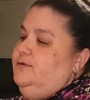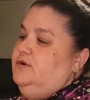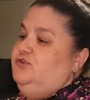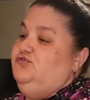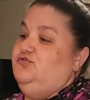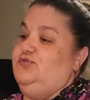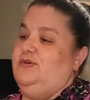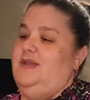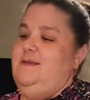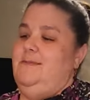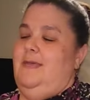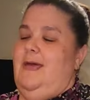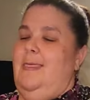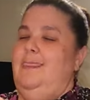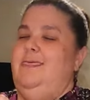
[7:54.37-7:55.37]
jewelry,
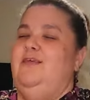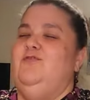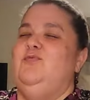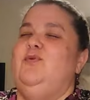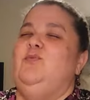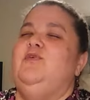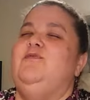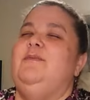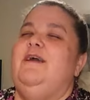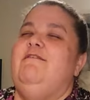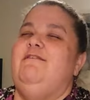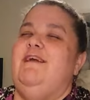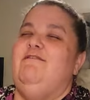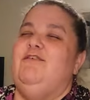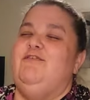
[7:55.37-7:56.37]
and this one was my
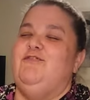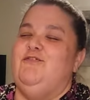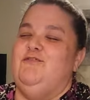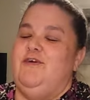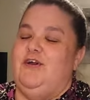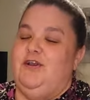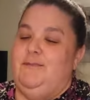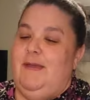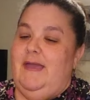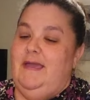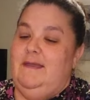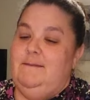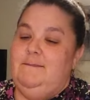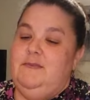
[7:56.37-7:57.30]
favorite so far to make.